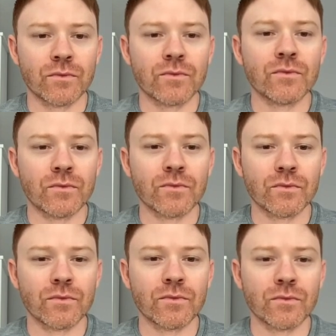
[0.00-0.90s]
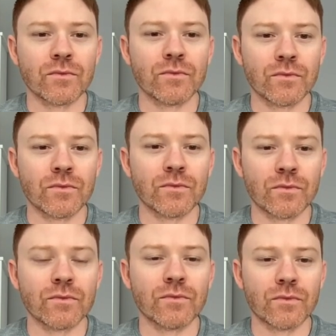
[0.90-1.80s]

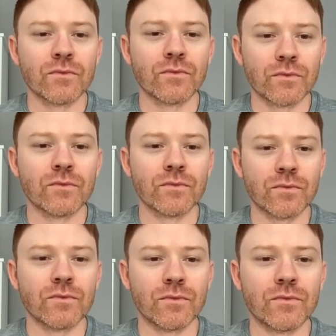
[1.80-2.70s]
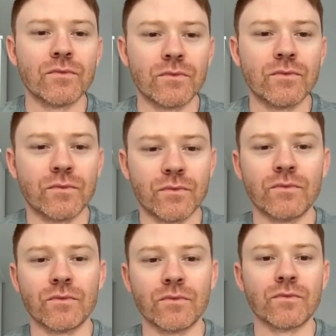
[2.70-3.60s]

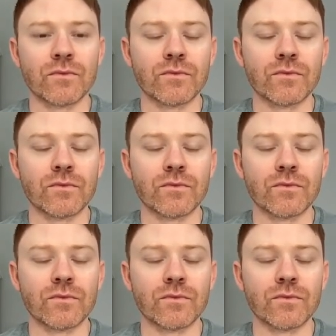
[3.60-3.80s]
No words are spoken by the person on screen.